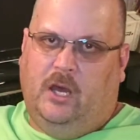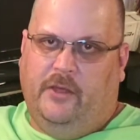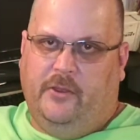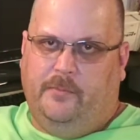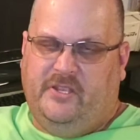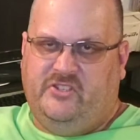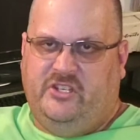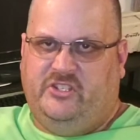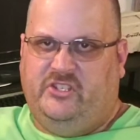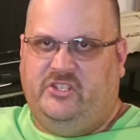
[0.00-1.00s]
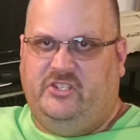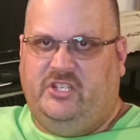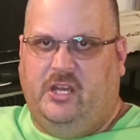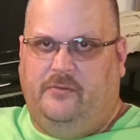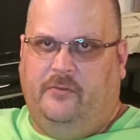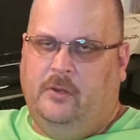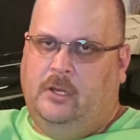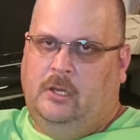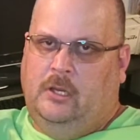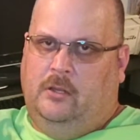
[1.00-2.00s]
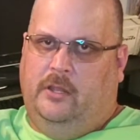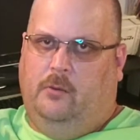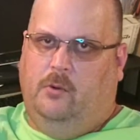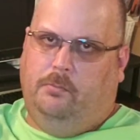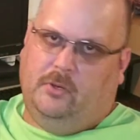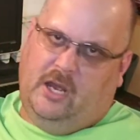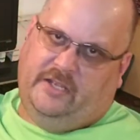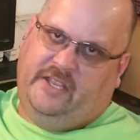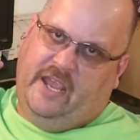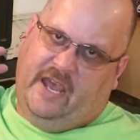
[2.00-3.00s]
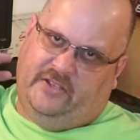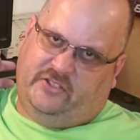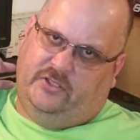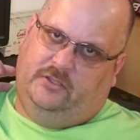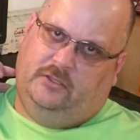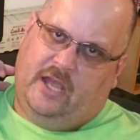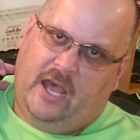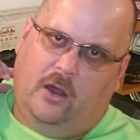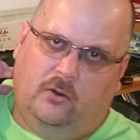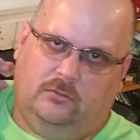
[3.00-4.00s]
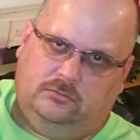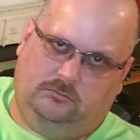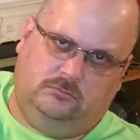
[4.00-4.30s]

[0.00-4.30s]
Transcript: other businesses and stuff that will broadcast out